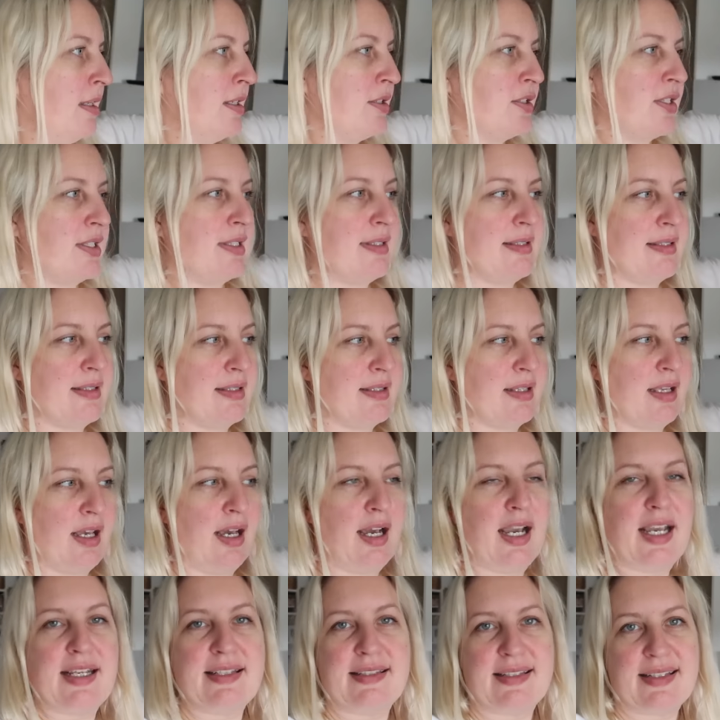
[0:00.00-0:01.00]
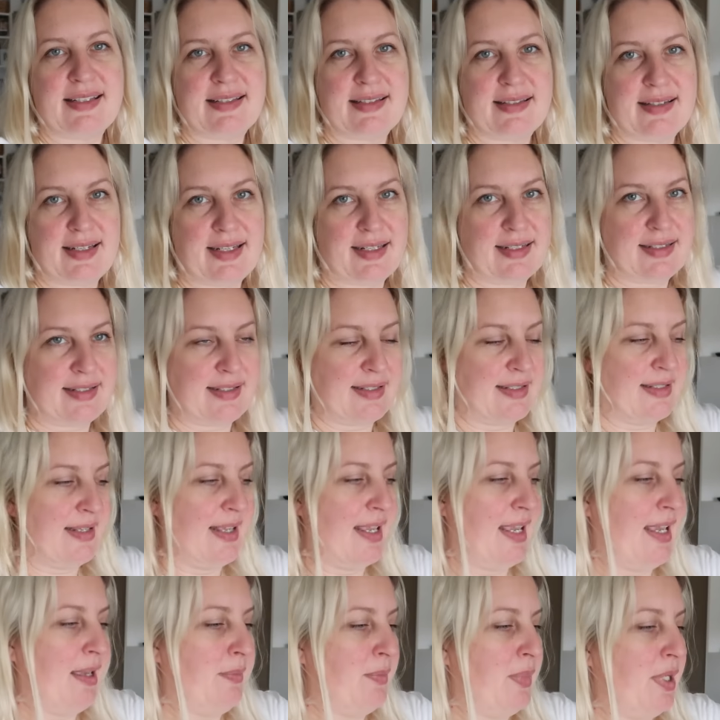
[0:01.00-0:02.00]
So this is the icy sticks
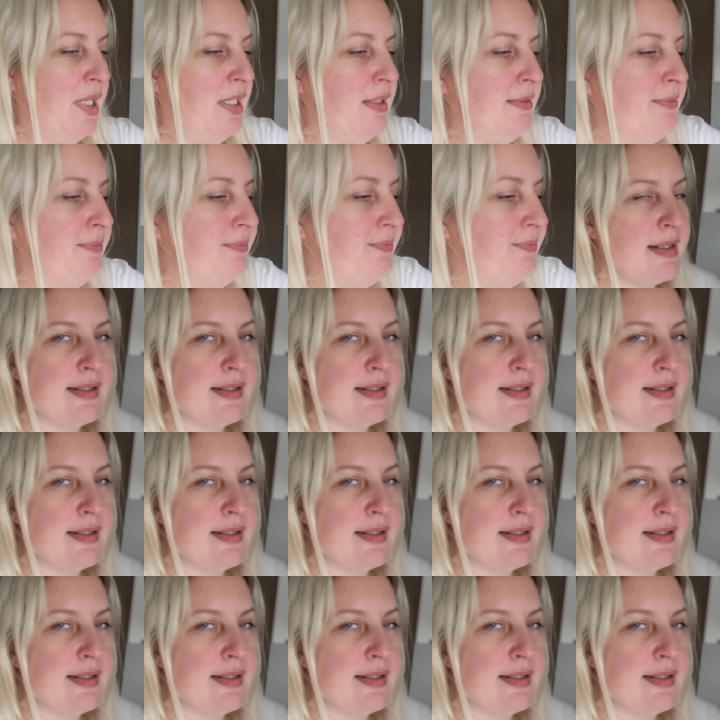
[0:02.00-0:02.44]
hamper.